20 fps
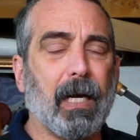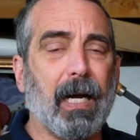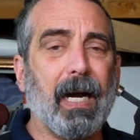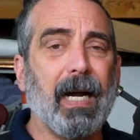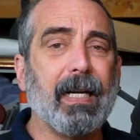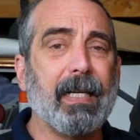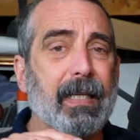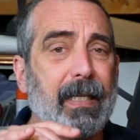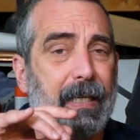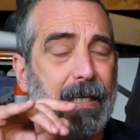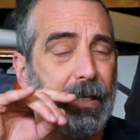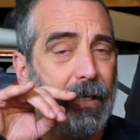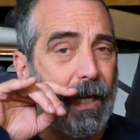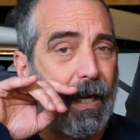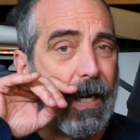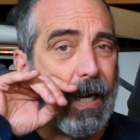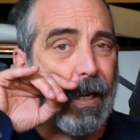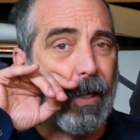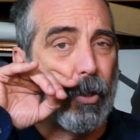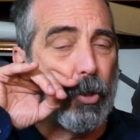I needed a
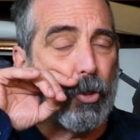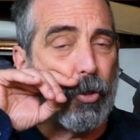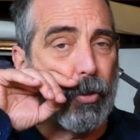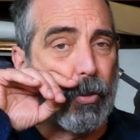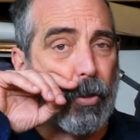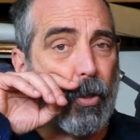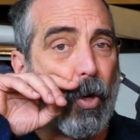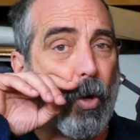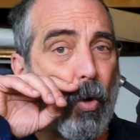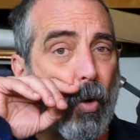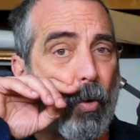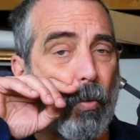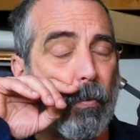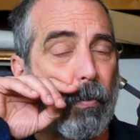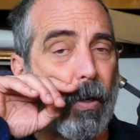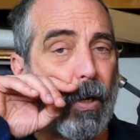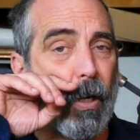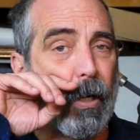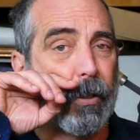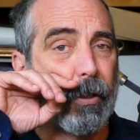higher
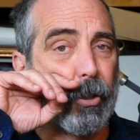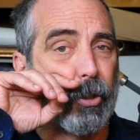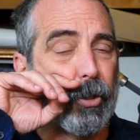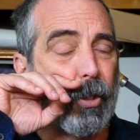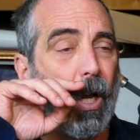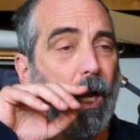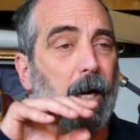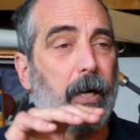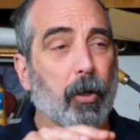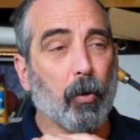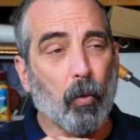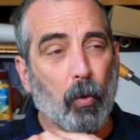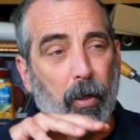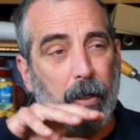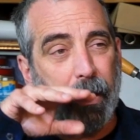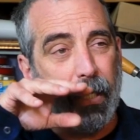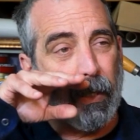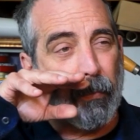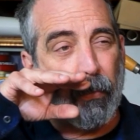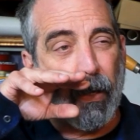comb on the stock in order
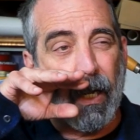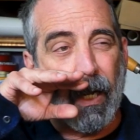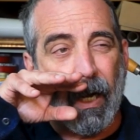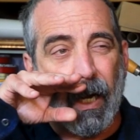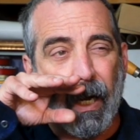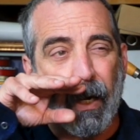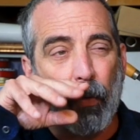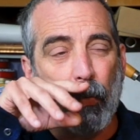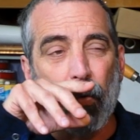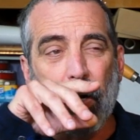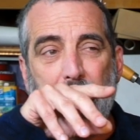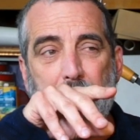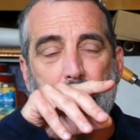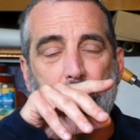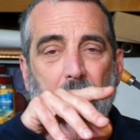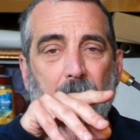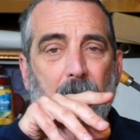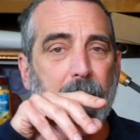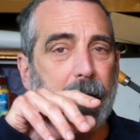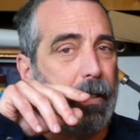to get my eye right
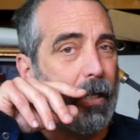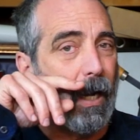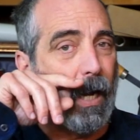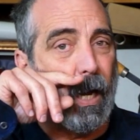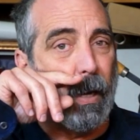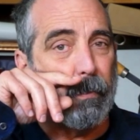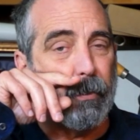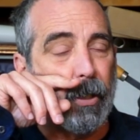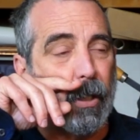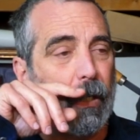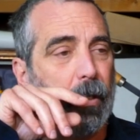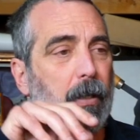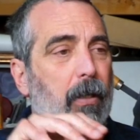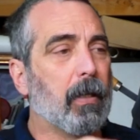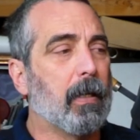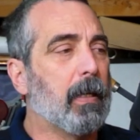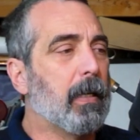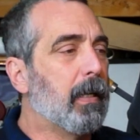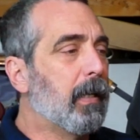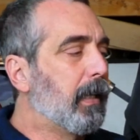behind the optic.
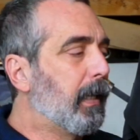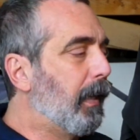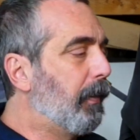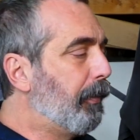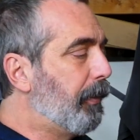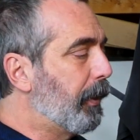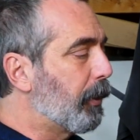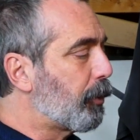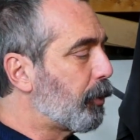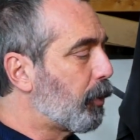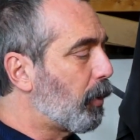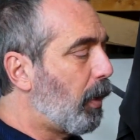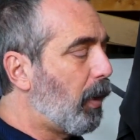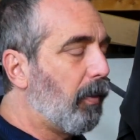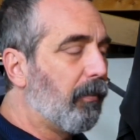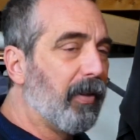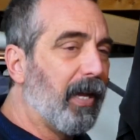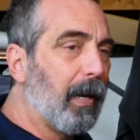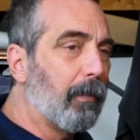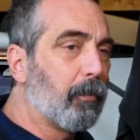And this
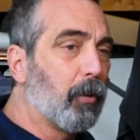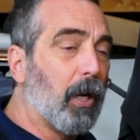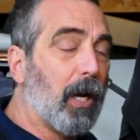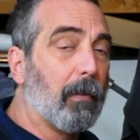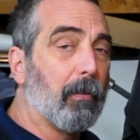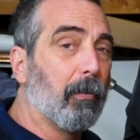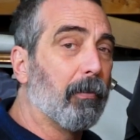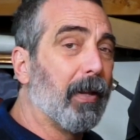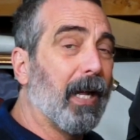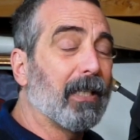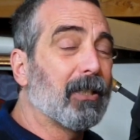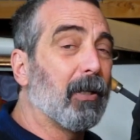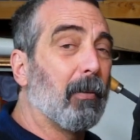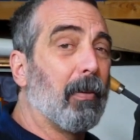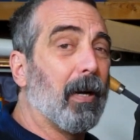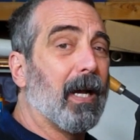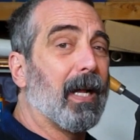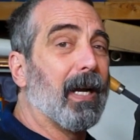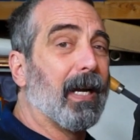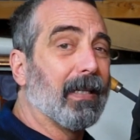solved that problem. That's
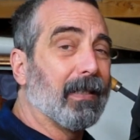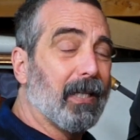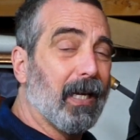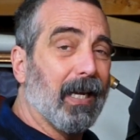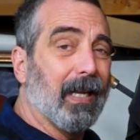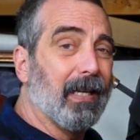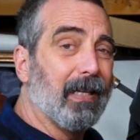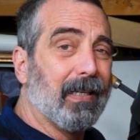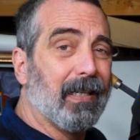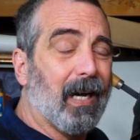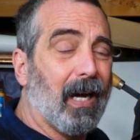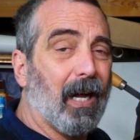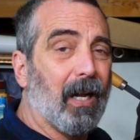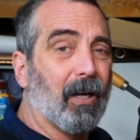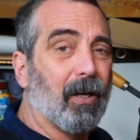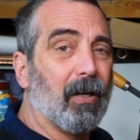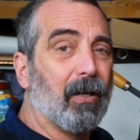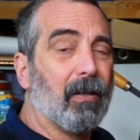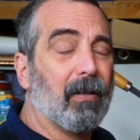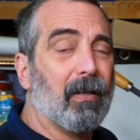about a
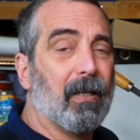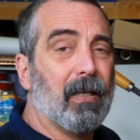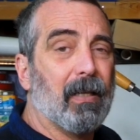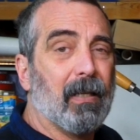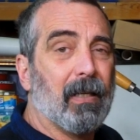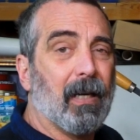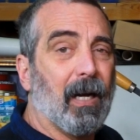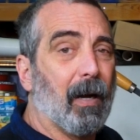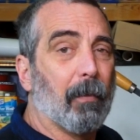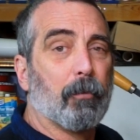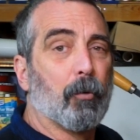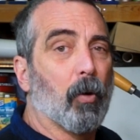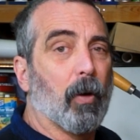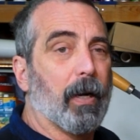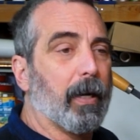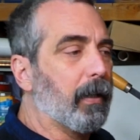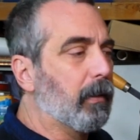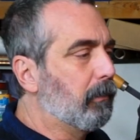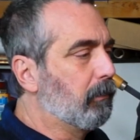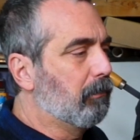$10
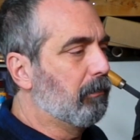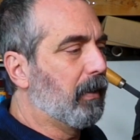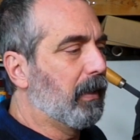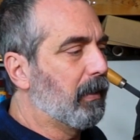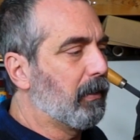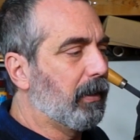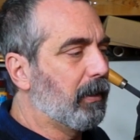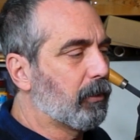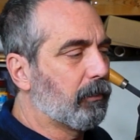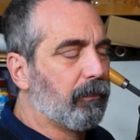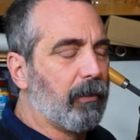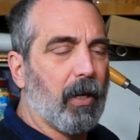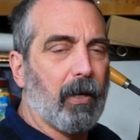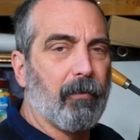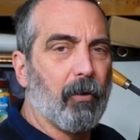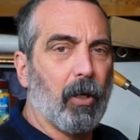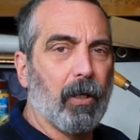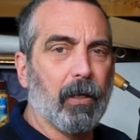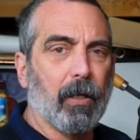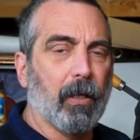upgrade. It's very,
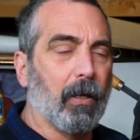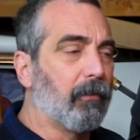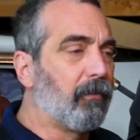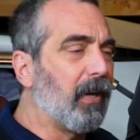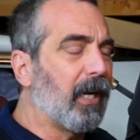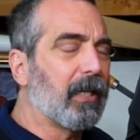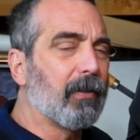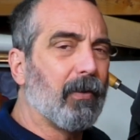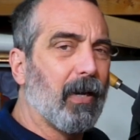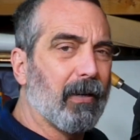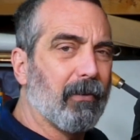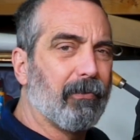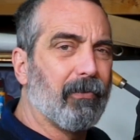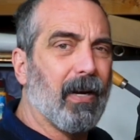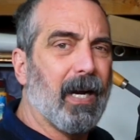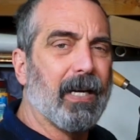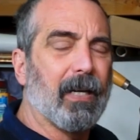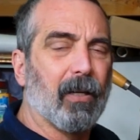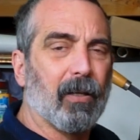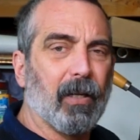very little. In fact, if I can
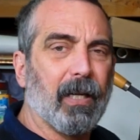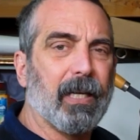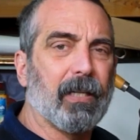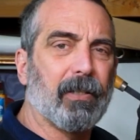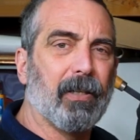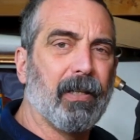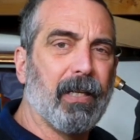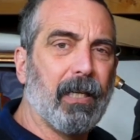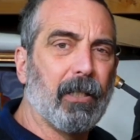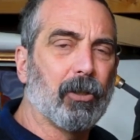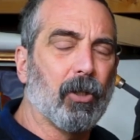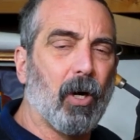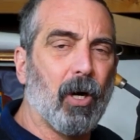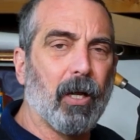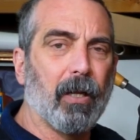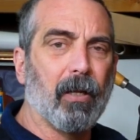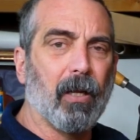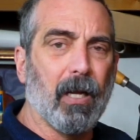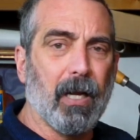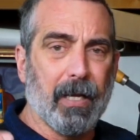find a link to these
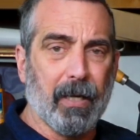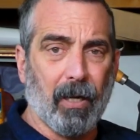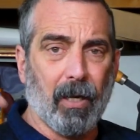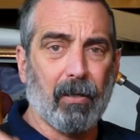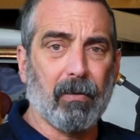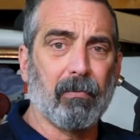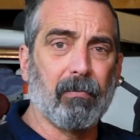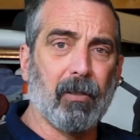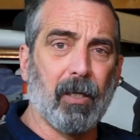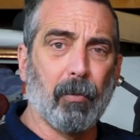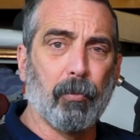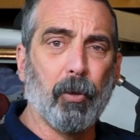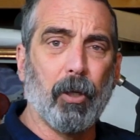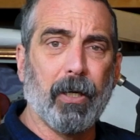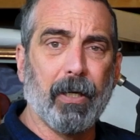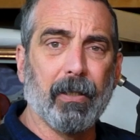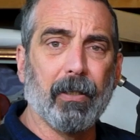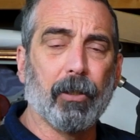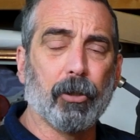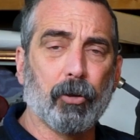online, I'll put
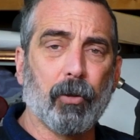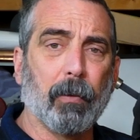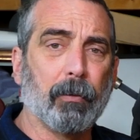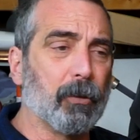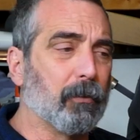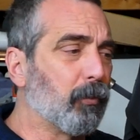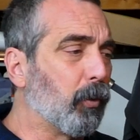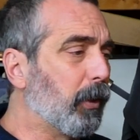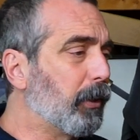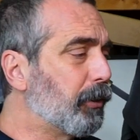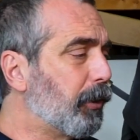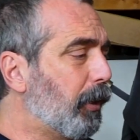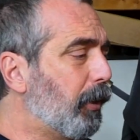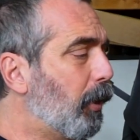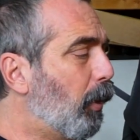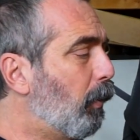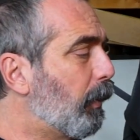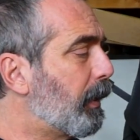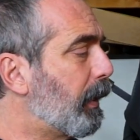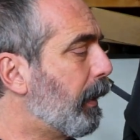it in the description for you so you
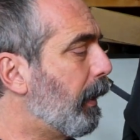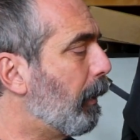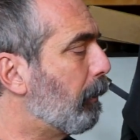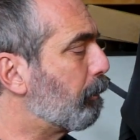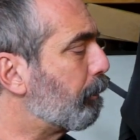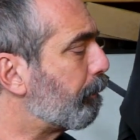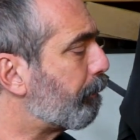know what to get.